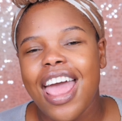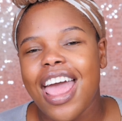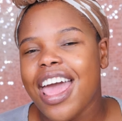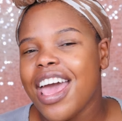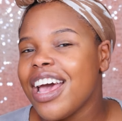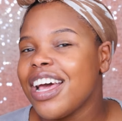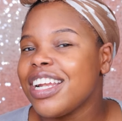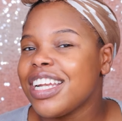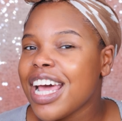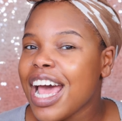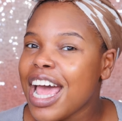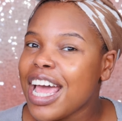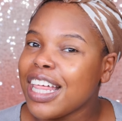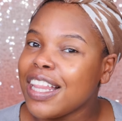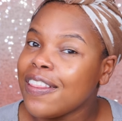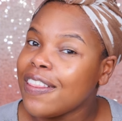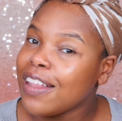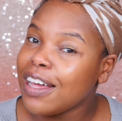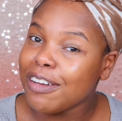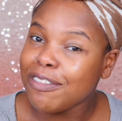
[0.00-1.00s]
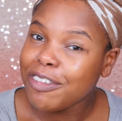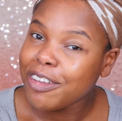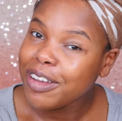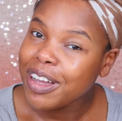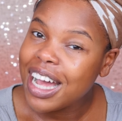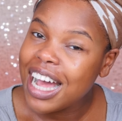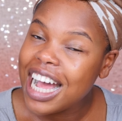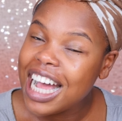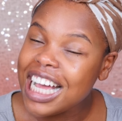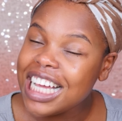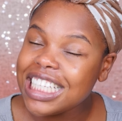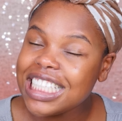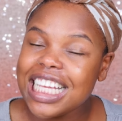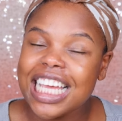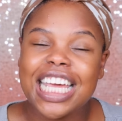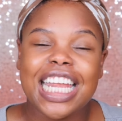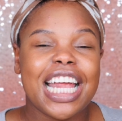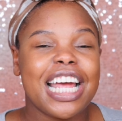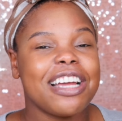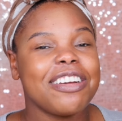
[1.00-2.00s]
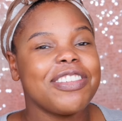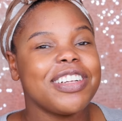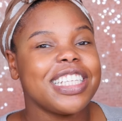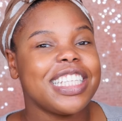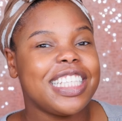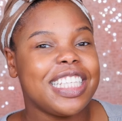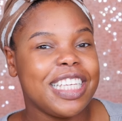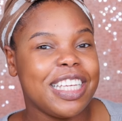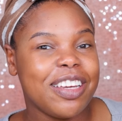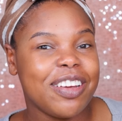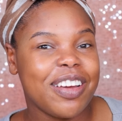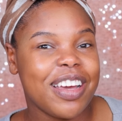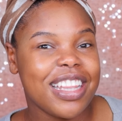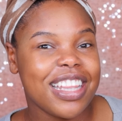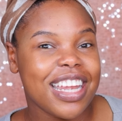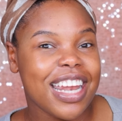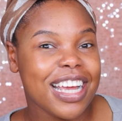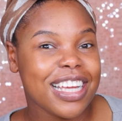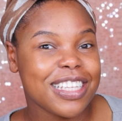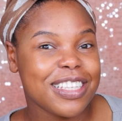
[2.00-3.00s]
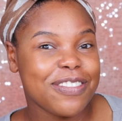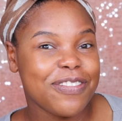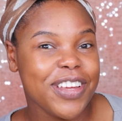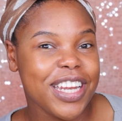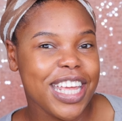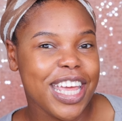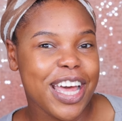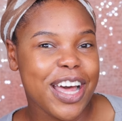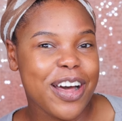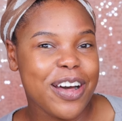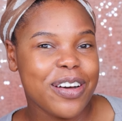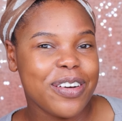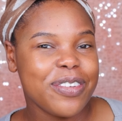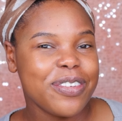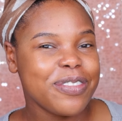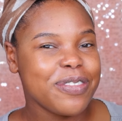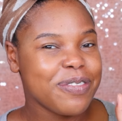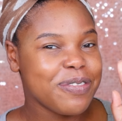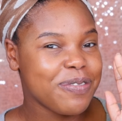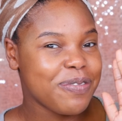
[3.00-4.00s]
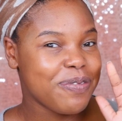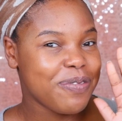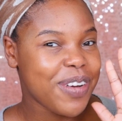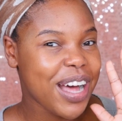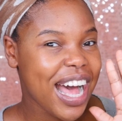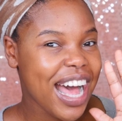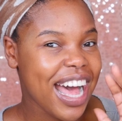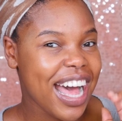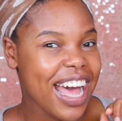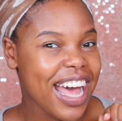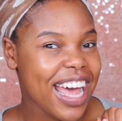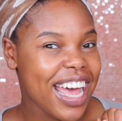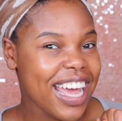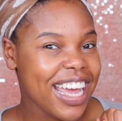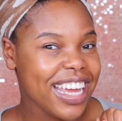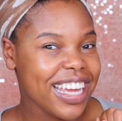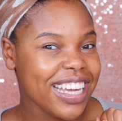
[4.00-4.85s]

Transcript: And I love you guys, and I will see you in the next video. Bye!